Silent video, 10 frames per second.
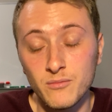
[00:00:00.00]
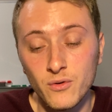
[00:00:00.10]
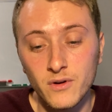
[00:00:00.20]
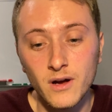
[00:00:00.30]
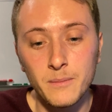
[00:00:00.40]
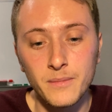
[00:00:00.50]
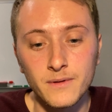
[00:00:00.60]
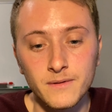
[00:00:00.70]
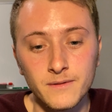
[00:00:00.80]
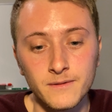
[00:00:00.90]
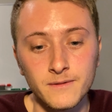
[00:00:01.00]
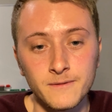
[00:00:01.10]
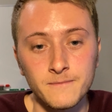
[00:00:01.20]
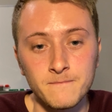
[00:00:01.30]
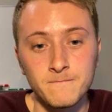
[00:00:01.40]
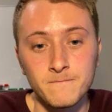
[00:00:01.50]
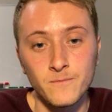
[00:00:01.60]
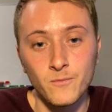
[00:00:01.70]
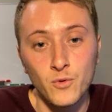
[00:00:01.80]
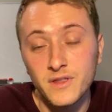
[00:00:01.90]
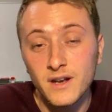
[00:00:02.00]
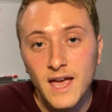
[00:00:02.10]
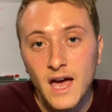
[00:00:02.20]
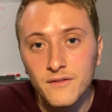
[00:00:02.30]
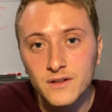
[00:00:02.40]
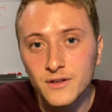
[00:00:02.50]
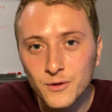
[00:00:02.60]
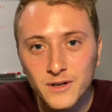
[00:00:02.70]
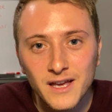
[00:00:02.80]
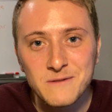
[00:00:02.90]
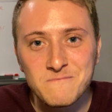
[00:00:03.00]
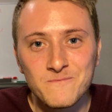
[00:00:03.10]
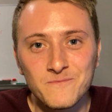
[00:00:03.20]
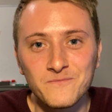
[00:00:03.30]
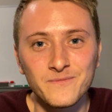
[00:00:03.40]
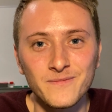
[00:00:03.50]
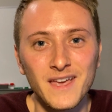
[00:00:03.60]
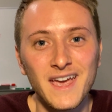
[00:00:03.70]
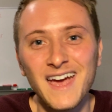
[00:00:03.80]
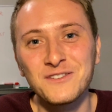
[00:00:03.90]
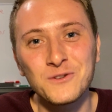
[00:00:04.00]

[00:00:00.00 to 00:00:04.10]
broke up. What did I have to do again? I had